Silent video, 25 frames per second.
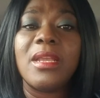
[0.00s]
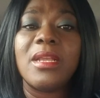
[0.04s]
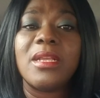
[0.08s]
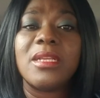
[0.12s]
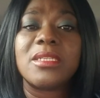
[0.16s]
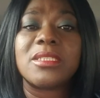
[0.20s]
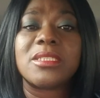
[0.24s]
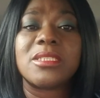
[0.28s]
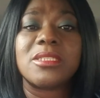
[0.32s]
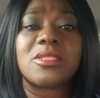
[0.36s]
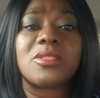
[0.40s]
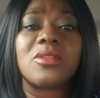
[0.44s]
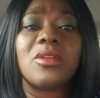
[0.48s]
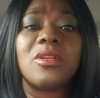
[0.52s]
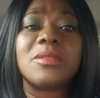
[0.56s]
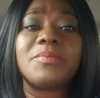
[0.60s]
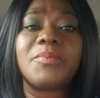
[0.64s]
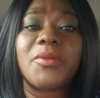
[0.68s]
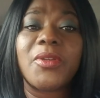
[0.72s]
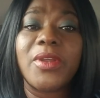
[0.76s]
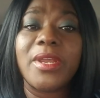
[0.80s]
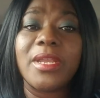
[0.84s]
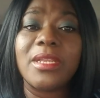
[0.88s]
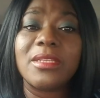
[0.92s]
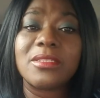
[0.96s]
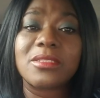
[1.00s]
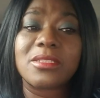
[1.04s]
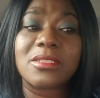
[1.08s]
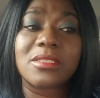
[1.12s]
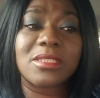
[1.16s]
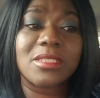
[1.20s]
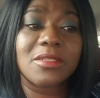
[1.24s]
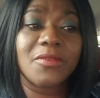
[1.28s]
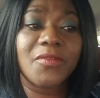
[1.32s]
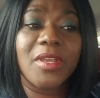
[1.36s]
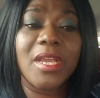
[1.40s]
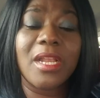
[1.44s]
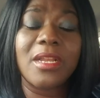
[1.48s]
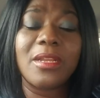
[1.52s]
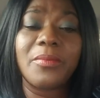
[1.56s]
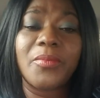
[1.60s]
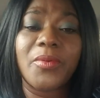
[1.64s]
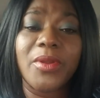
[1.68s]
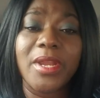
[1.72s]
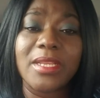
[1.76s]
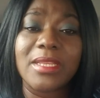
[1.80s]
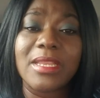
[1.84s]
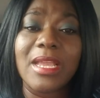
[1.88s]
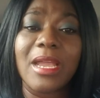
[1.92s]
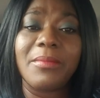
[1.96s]
She suffered severely
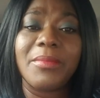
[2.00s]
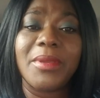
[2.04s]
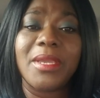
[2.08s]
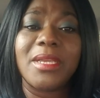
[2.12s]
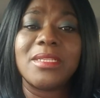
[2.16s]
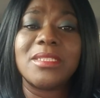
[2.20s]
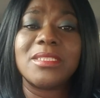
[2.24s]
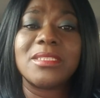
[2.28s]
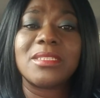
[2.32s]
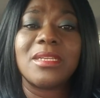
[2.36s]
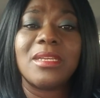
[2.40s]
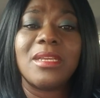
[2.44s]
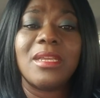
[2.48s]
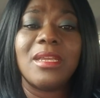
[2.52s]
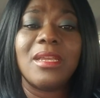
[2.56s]
brain damage,